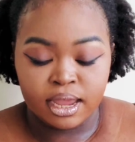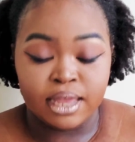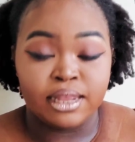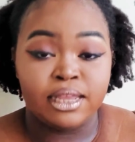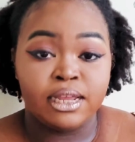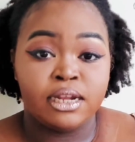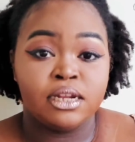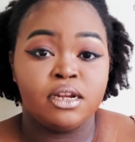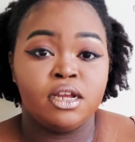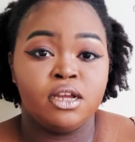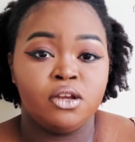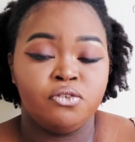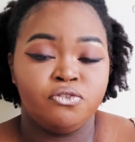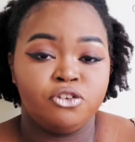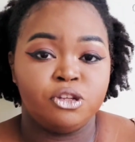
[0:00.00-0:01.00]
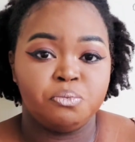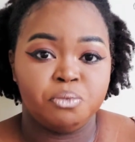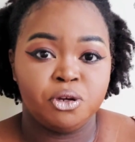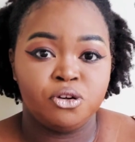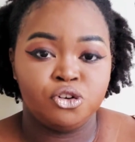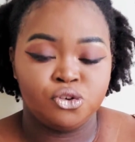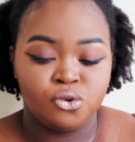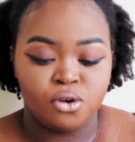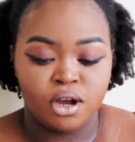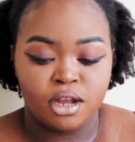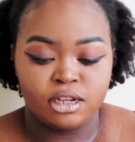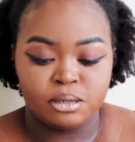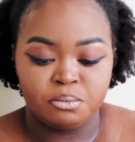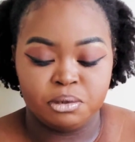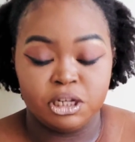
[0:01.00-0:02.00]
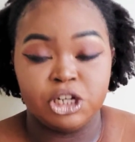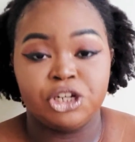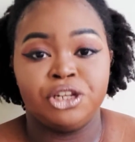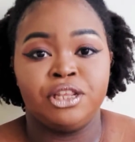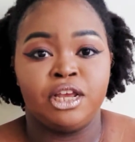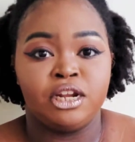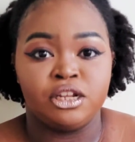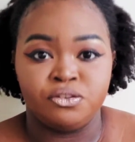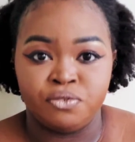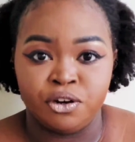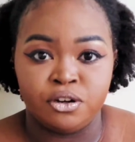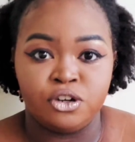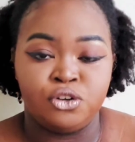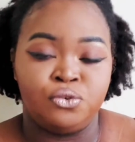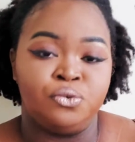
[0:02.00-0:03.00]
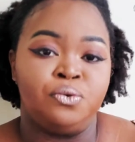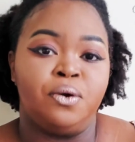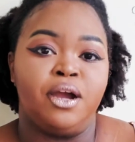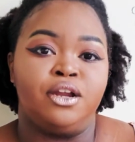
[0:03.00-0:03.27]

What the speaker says: And then for spiritual contemplation, that is very true.